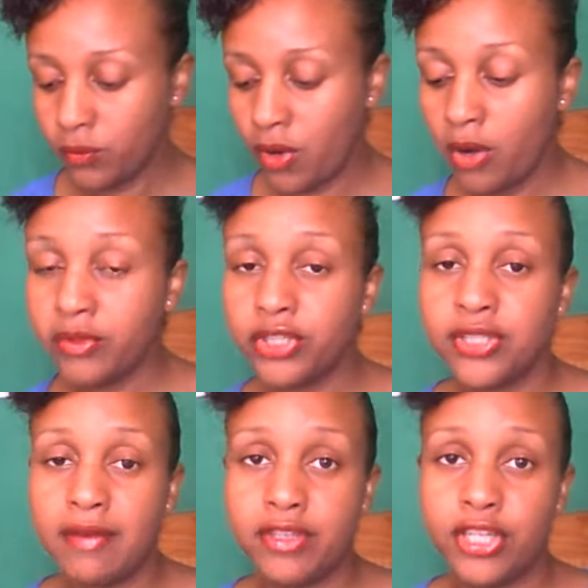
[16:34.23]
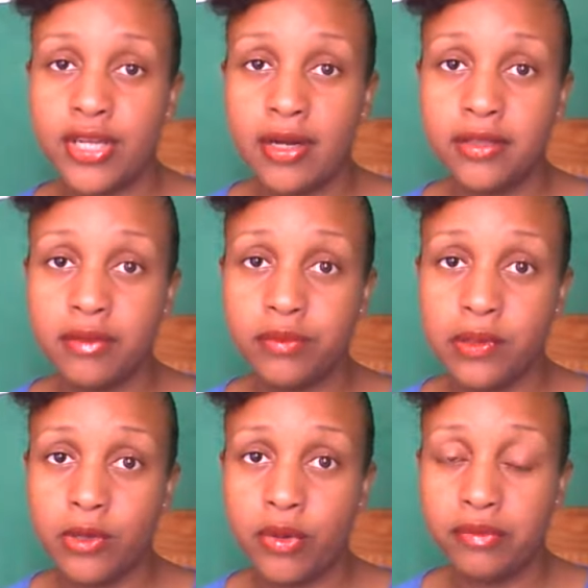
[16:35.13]
how the 17 challenge has
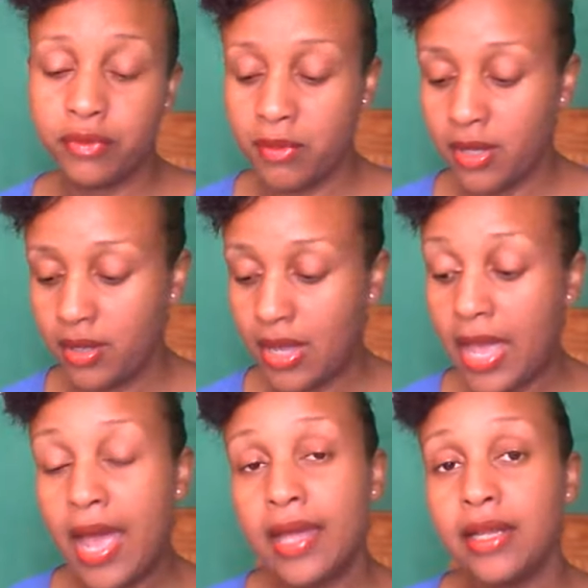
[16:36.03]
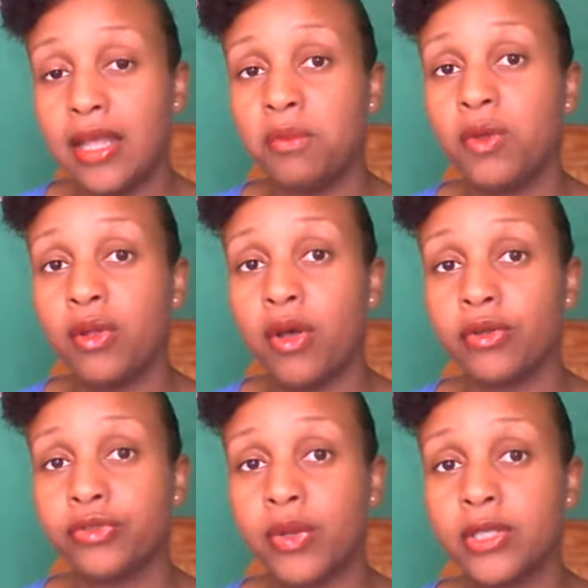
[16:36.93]
been going for me, and I will
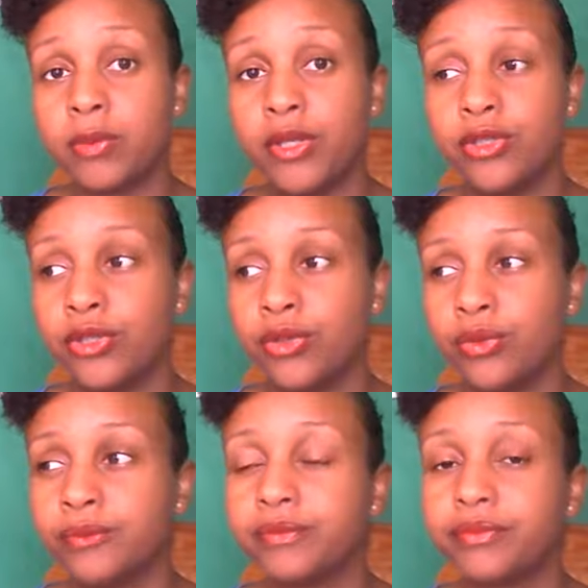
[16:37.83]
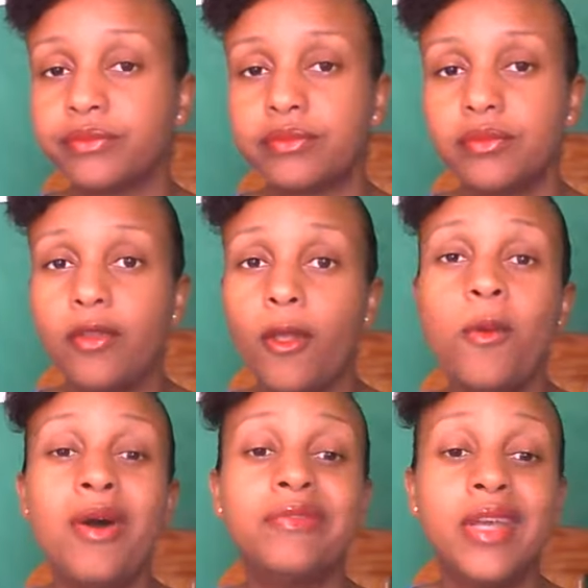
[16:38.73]
also explain to you
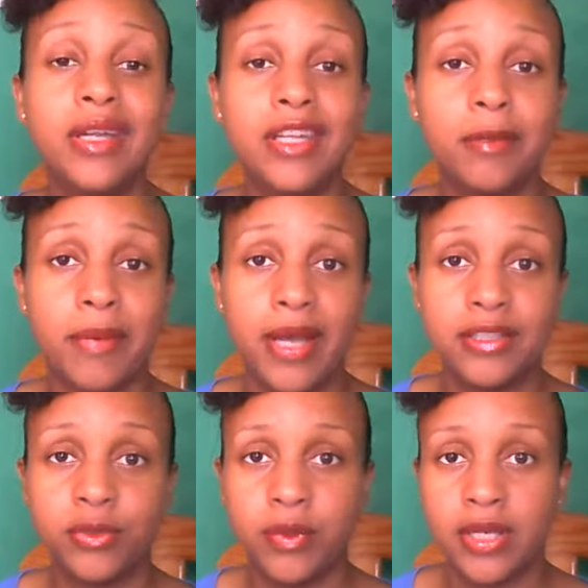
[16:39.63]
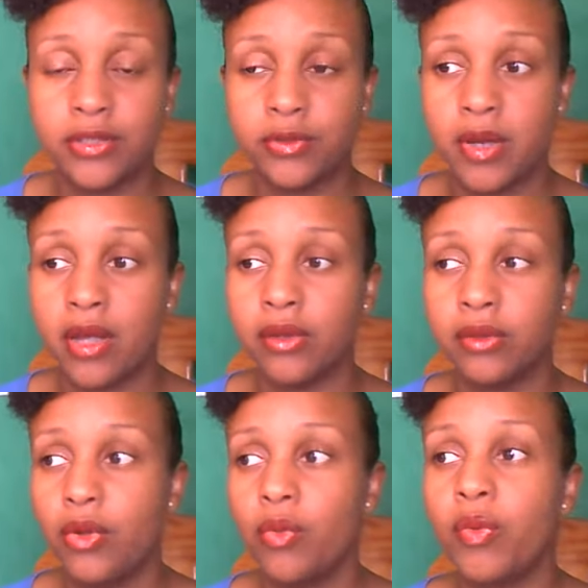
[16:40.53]
what I've done in the past week as well
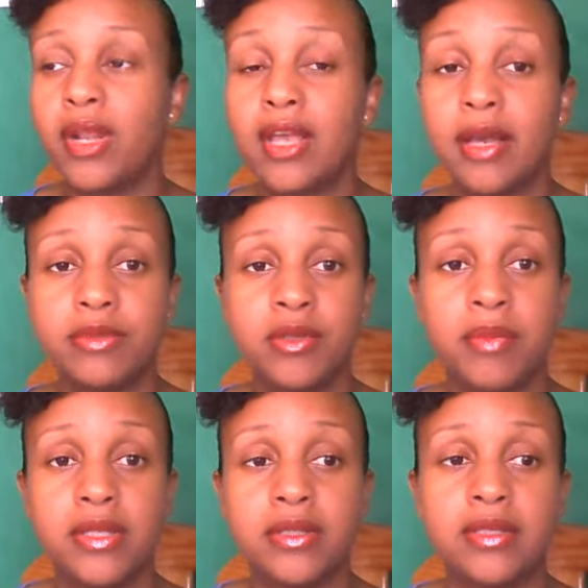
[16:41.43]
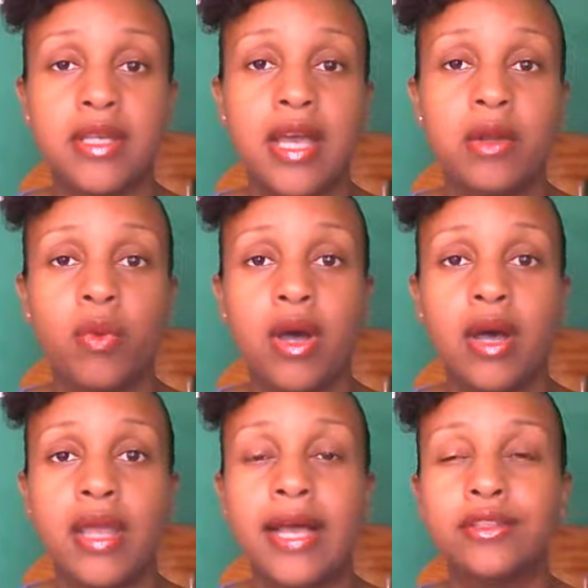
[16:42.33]
when it comes to business, and what
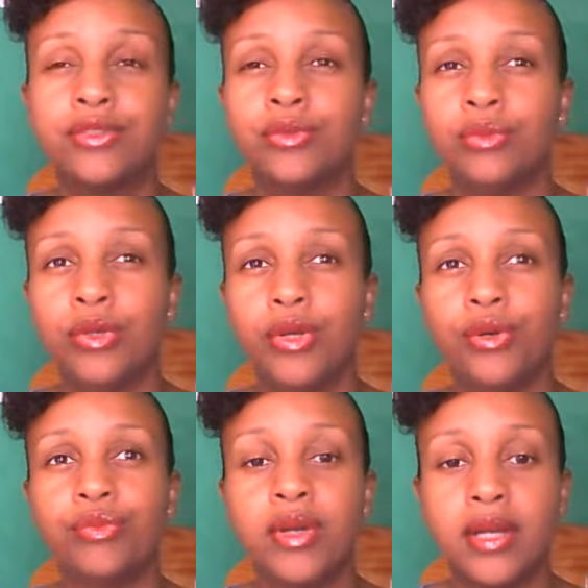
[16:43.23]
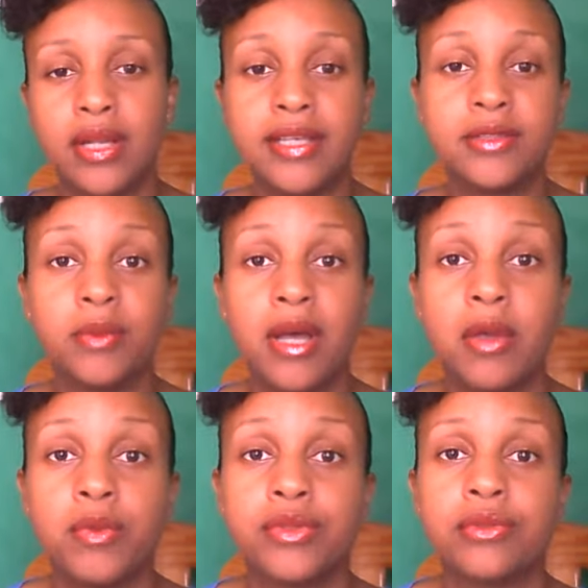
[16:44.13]
I had to realize what
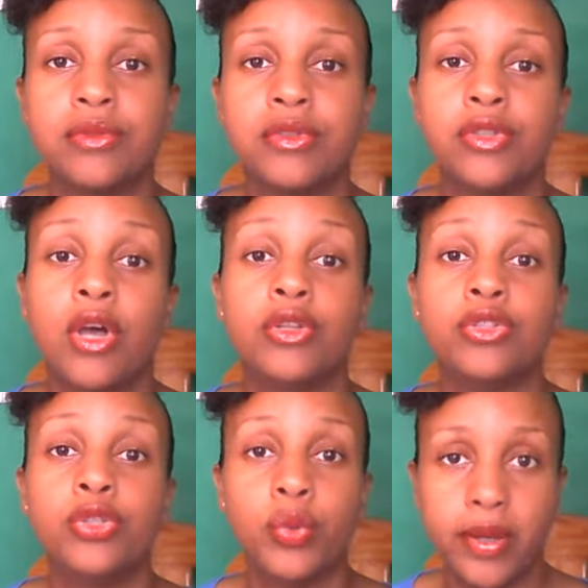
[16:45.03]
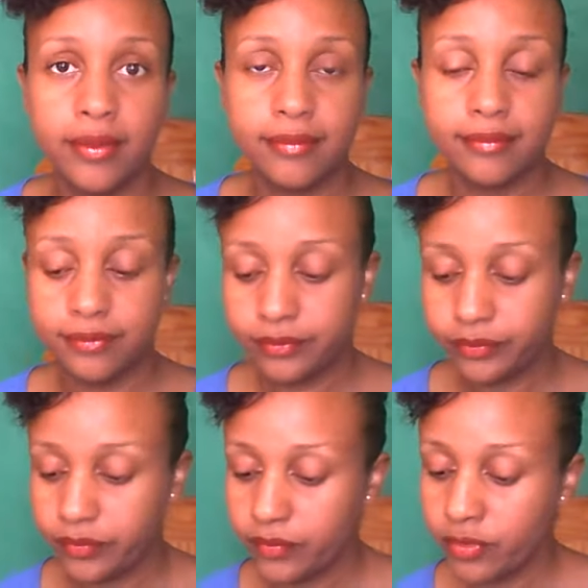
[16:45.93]
I was not doing.
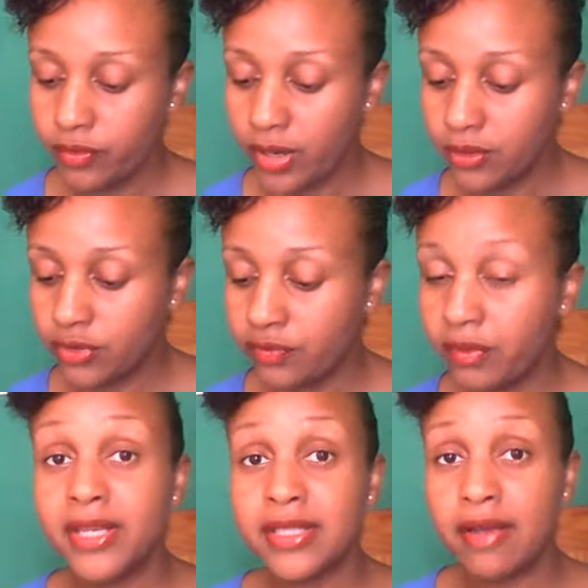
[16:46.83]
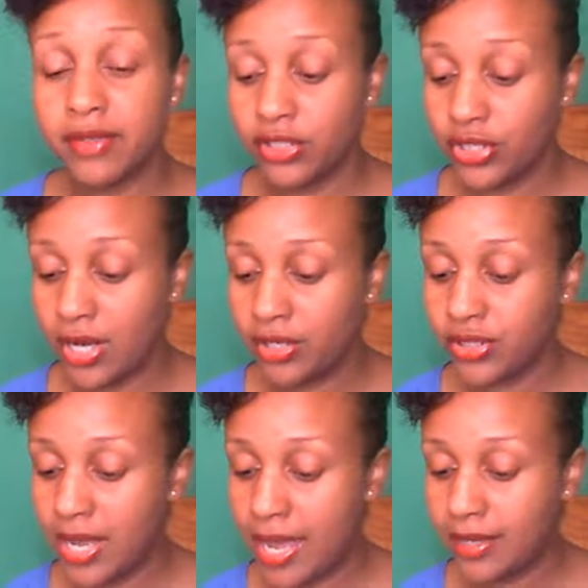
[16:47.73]
Right. So for my 17 challenge,
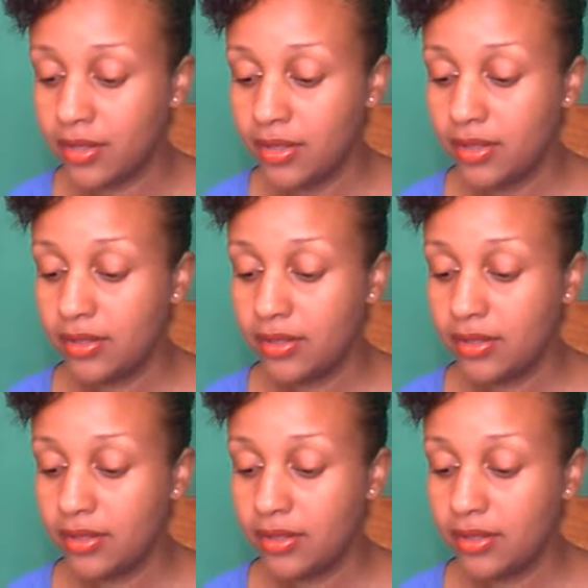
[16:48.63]
I had